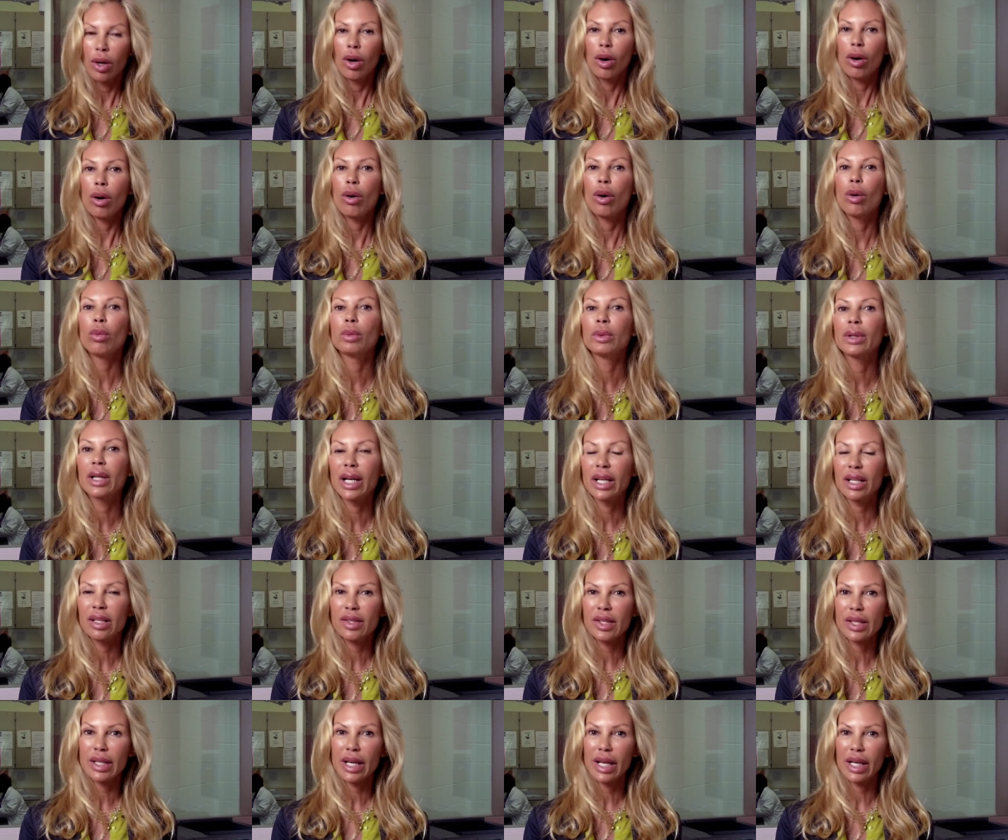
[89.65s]
home-like
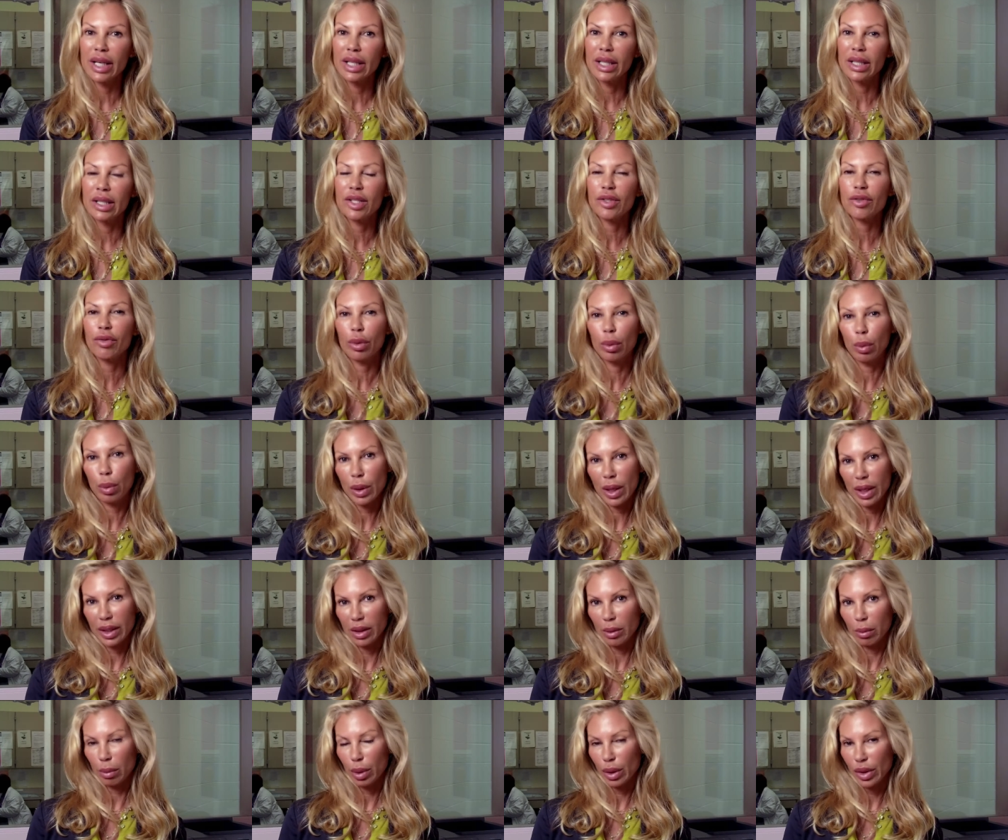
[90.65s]
settings for
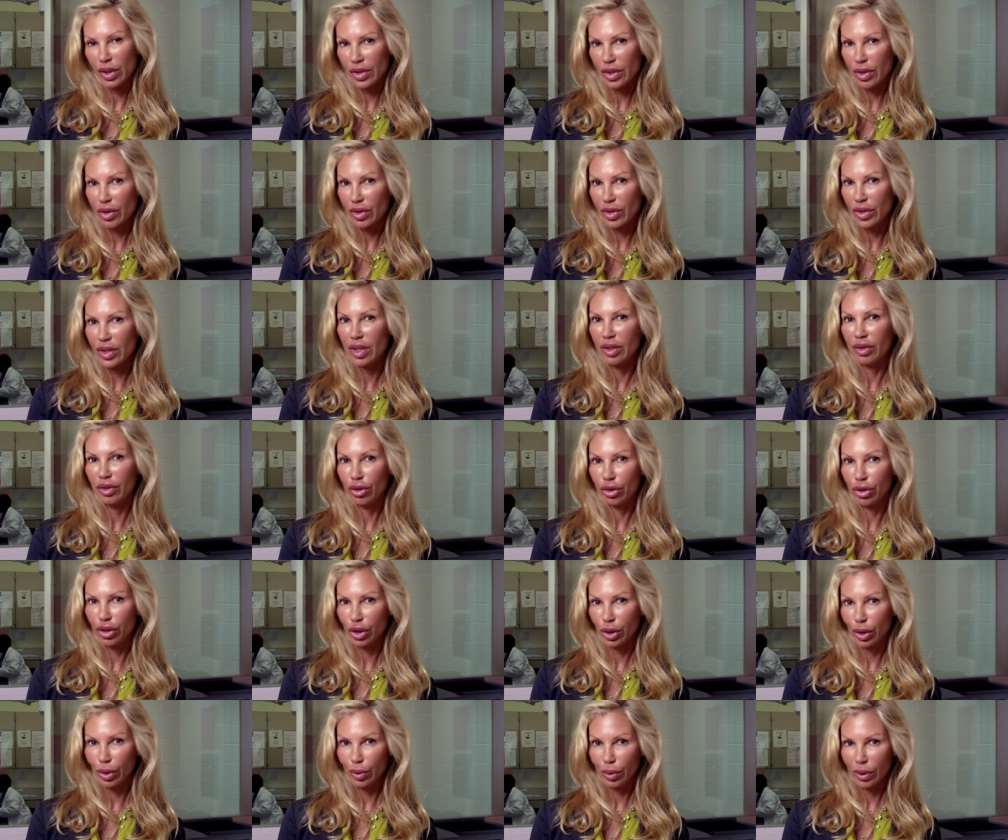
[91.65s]
pregnant prisoners and their
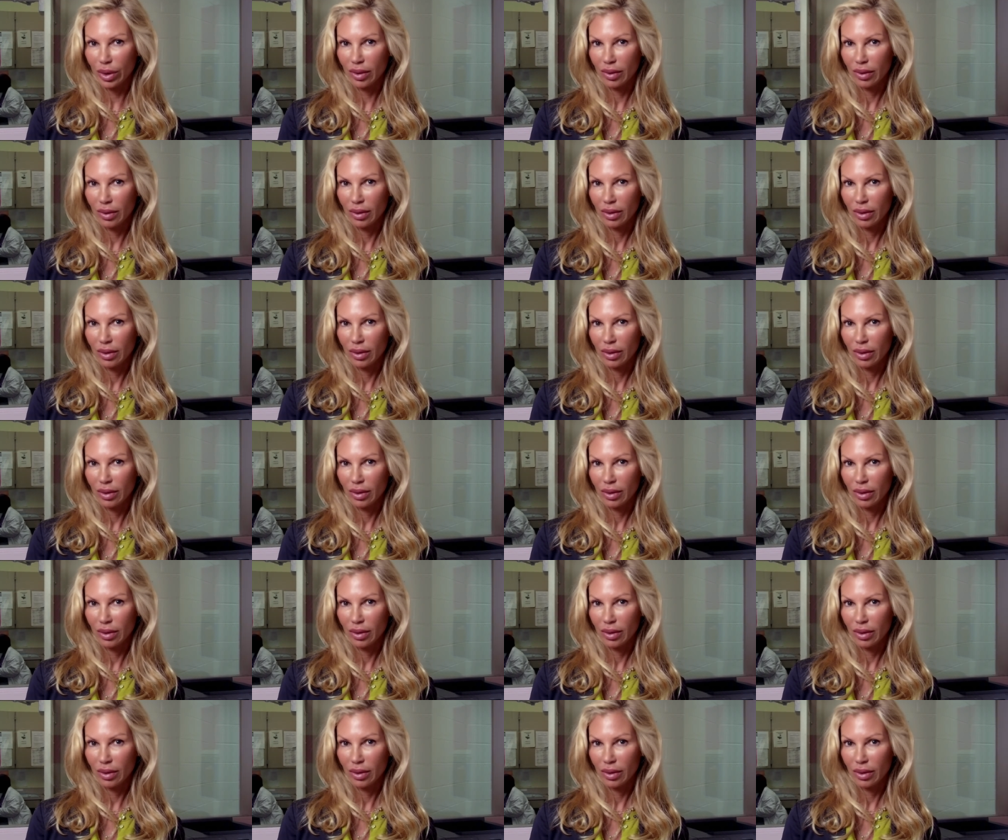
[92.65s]
children.